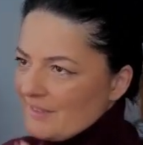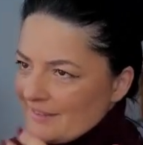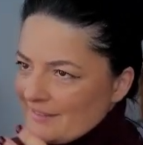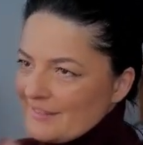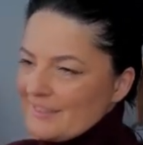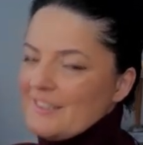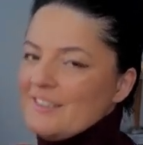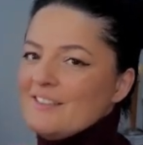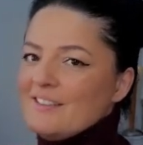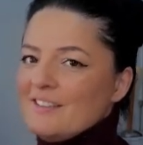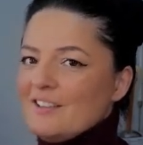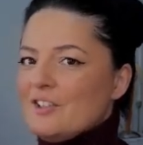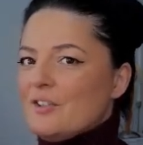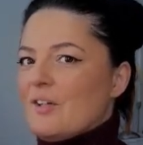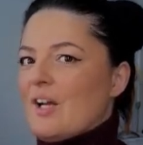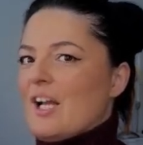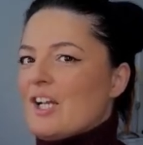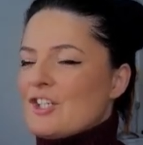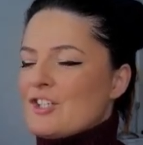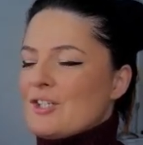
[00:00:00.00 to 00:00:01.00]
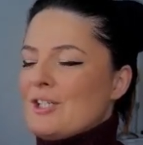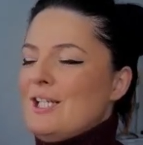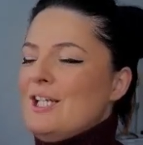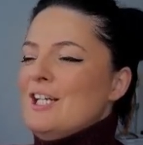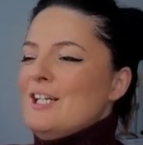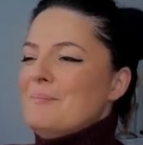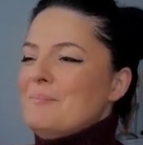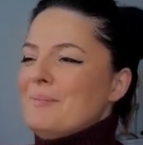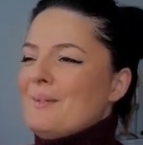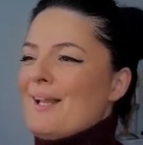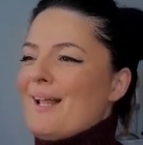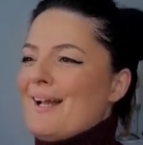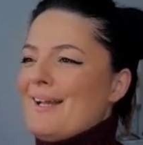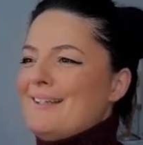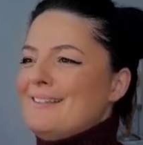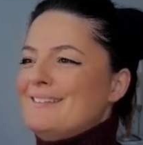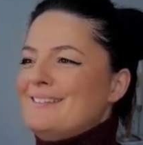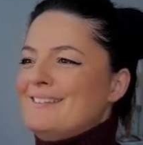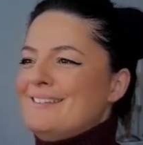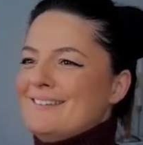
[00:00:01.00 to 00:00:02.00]
until you actually
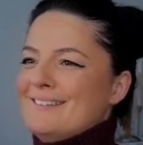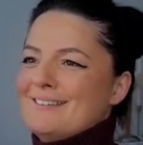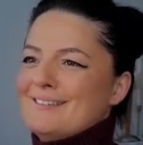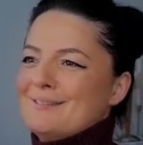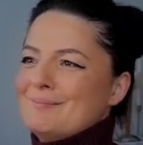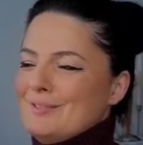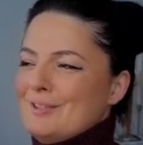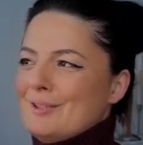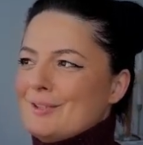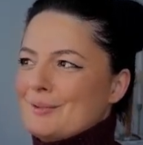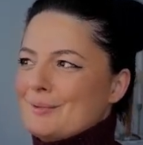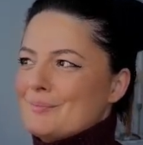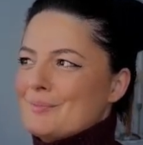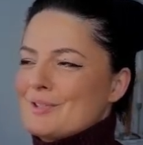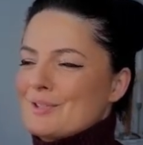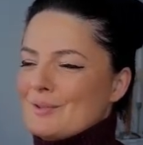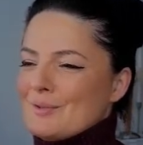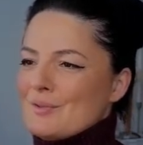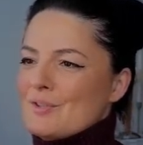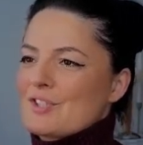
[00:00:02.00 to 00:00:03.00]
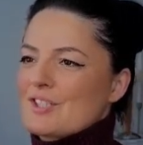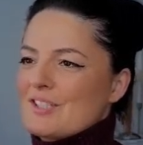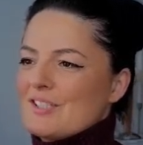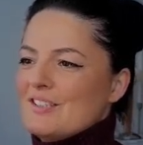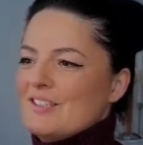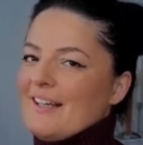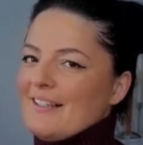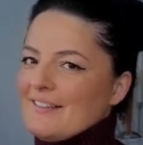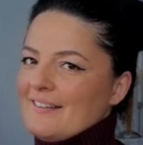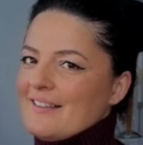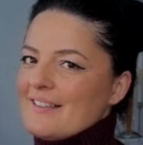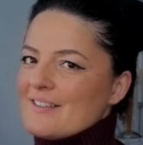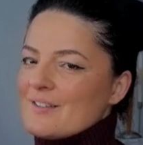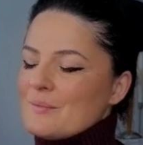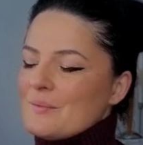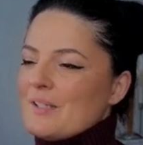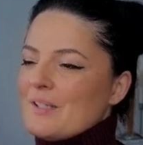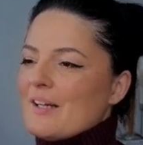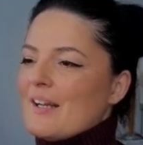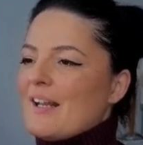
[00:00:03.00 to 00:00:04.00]
apply the, you know, solution and it
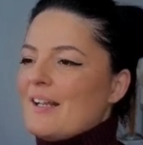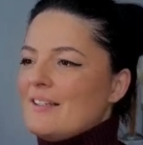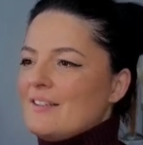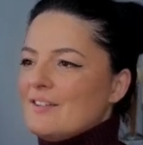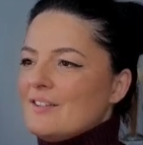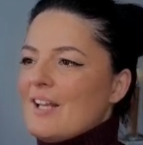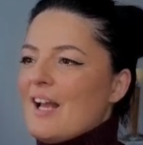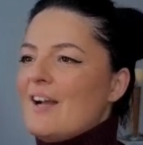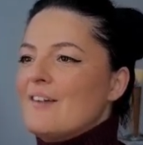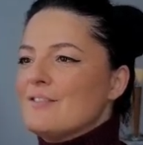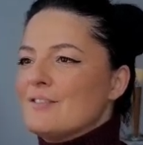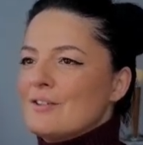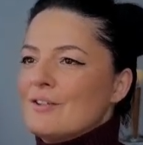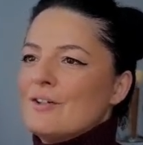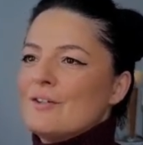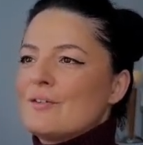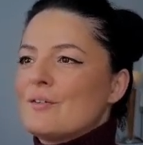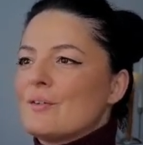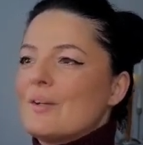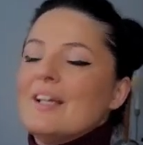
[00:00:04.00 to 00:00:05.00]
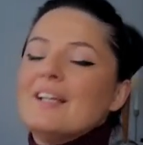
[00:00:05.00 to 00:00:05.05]
doesn't work and you have to go through.